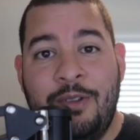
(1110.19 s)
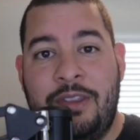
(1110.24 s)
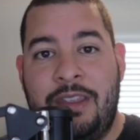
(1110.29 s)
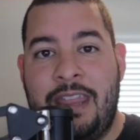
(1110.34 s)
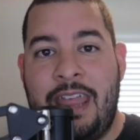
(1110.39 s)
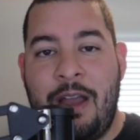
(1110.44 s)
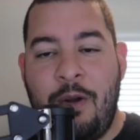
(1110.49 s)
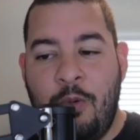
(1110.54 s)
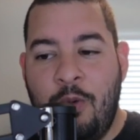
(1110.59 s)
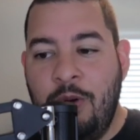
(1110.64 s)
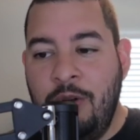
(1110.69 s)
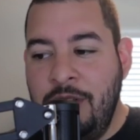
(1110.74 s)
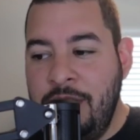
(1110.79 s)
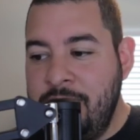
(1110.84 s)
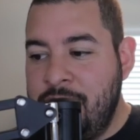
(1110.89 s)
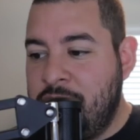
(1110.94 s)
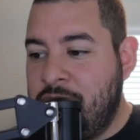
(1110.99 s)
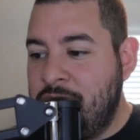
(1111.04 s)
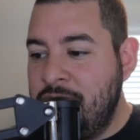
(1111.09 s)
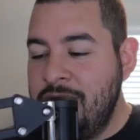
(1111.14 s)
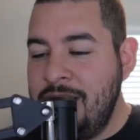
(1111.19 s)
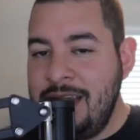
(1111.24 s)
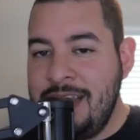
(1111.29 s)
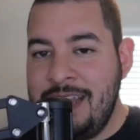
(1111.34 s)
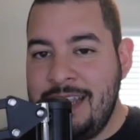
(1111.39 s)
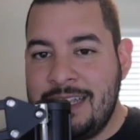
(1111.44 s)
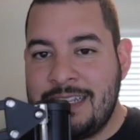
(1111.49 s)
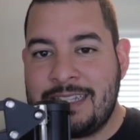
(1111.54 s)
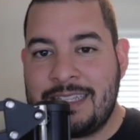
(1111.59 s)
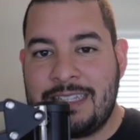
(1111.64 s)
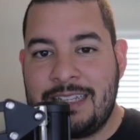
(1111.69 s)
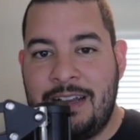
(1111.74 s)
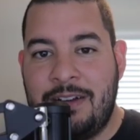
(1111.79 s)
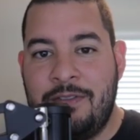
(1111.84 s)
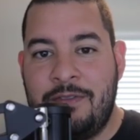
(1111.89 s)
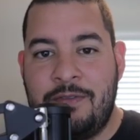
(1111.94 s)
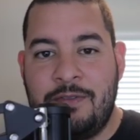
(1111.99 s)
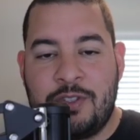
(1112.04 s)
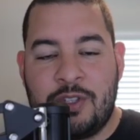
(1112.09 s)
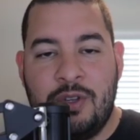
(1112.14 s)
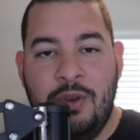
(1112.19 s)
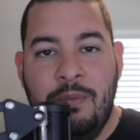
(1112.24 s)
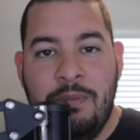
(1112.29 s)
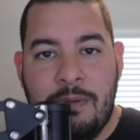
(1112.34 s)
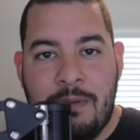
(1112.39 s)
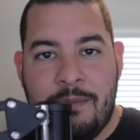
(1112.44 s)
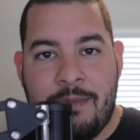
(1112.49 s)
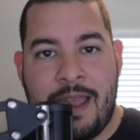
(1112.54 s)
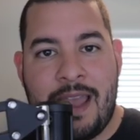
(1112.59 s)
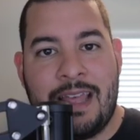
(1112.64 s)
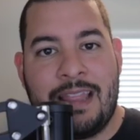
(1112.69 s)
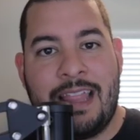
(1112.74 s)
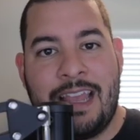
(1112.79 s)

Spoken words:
of goodness of Superman,